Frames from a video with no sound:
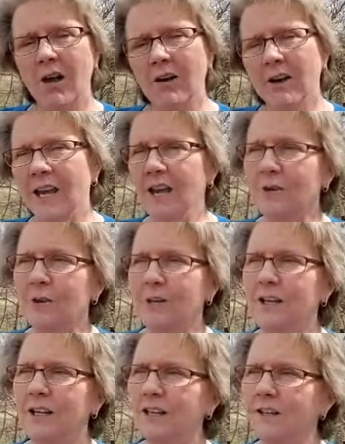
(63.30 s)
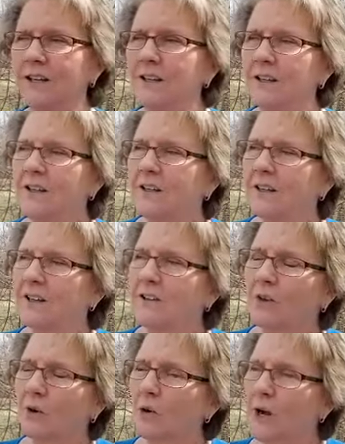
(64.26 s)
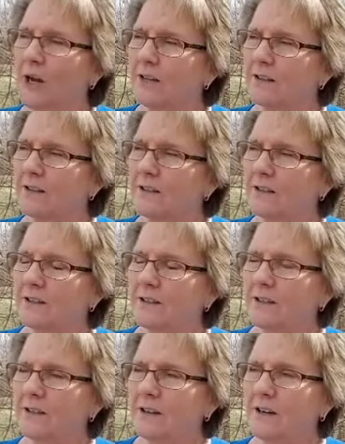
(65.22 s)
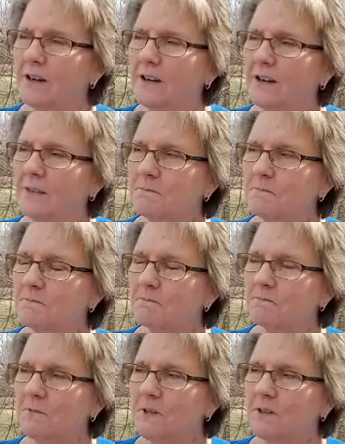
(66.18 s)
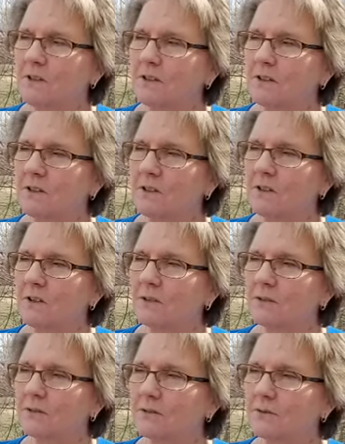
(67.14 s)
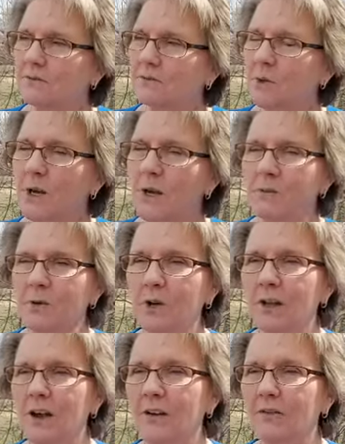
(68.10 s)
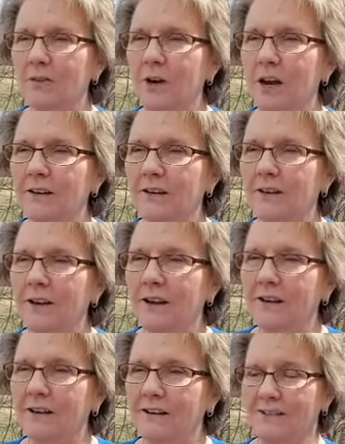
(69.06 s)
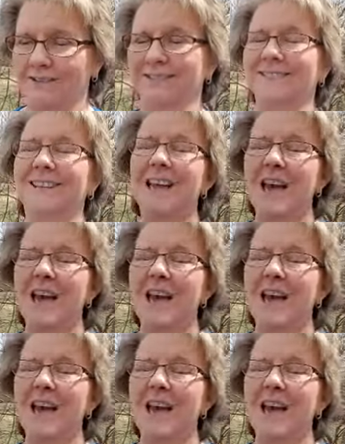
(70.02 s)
are counted in in the great uh, oh, I'm really off track today, huh?